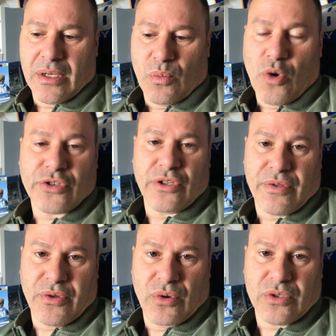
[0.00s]
What's your
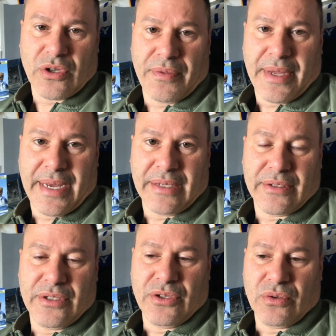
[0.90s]
thoughts on that?
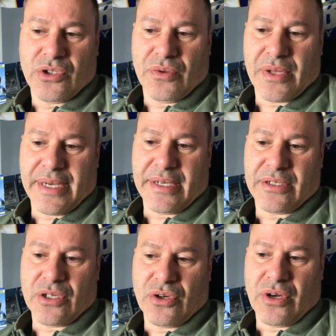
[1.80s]
Do you think
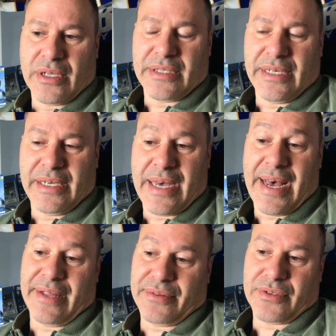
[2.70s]
it's a good idea?
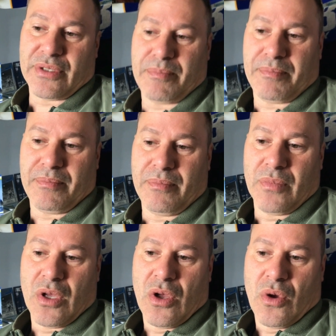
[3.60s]
And
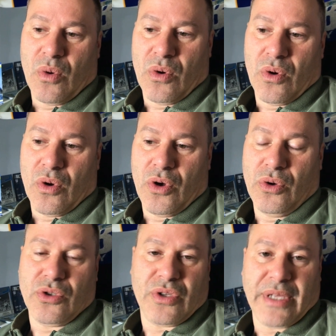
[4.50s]

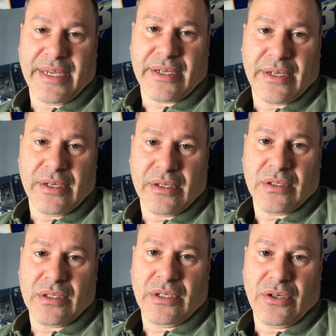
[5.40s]
who do you think
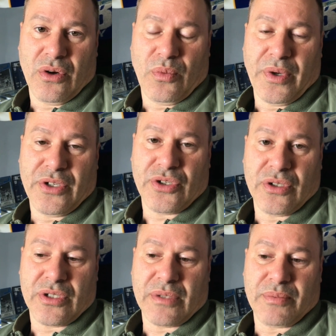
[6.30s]
we
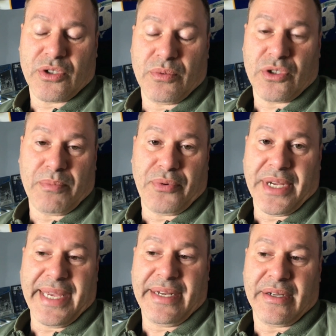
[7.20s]
should
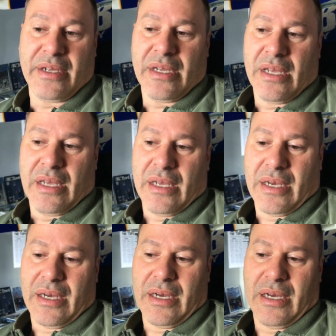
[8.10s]
bring in?
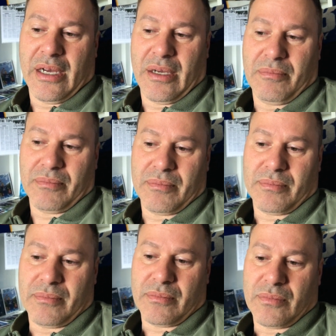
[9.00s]

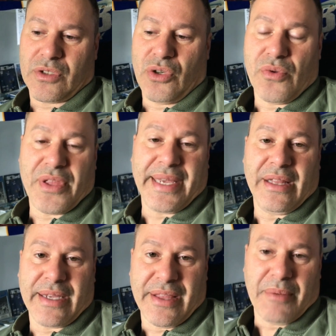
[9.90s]
Do you think
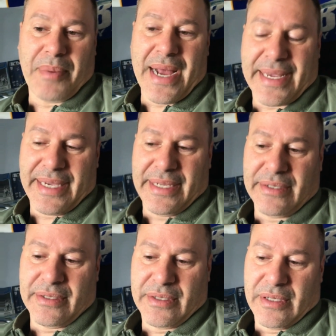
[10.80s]
he'll get the back in?